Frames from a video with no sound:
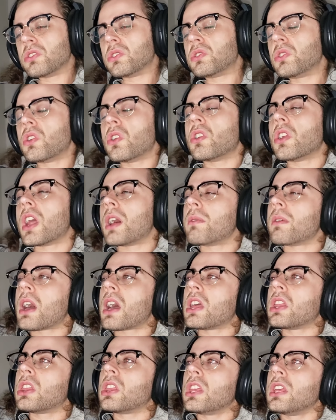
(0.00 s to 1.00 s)
Sir,
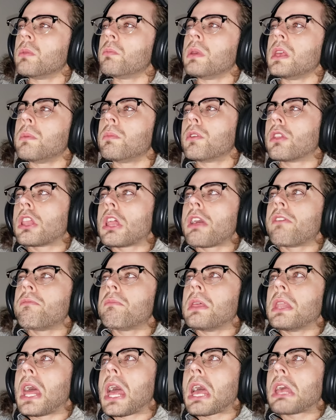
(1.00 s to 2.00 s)
I, think people
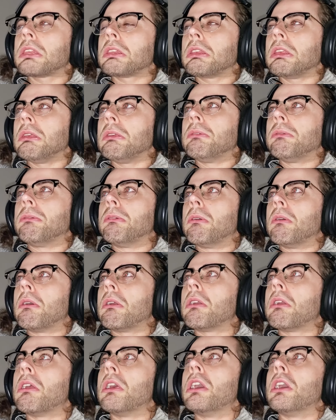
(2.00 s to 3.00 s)
have been asking
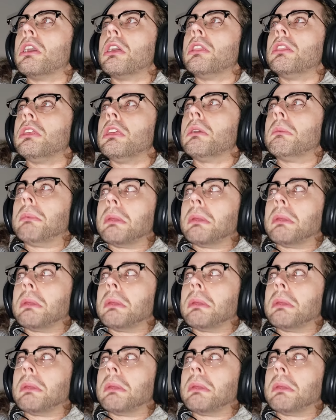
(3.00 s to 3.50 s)
for the